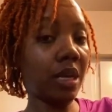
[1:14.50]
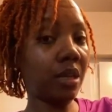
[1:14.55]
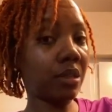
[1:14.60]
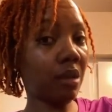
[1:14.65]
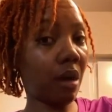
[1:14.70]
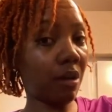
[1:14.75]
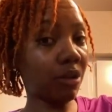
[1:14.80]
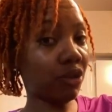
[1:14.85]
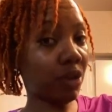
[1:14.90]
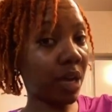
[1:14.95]

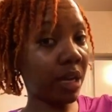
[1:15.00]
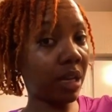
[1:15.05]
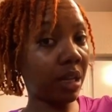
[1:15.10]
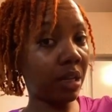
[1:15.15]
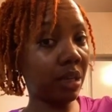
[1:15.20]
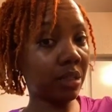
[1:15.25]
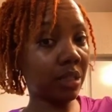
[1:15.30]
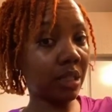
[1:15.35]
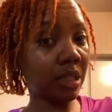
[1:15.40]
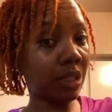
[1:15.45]
so I'll try to
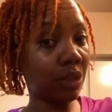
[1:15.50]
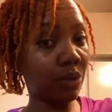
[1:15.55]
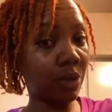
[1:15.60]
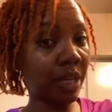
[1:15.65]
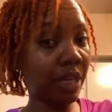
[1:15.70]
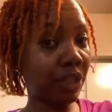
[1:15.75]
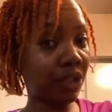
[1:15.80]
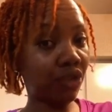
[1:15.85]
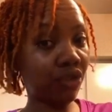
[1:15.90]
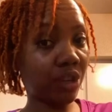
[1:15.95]
look to do
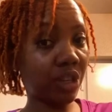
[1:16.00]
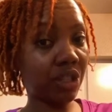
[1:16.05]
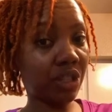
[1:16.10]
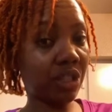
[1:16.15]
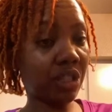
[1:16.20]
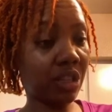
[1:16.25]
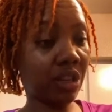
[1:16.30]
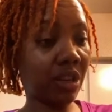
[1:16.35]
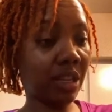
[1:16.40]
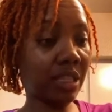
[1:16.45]
the
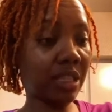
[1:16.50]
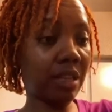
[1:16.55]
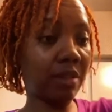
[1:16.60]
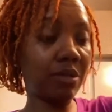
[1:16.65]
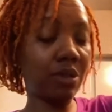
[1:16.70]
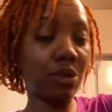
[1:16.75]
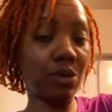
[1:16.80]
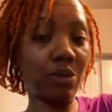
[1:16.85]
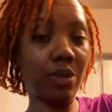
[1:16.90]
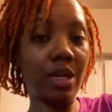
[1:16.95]
instructions and all that
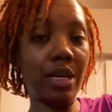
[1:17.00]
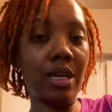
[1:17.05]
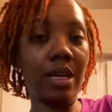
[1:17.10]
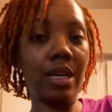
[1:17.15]
stuff too.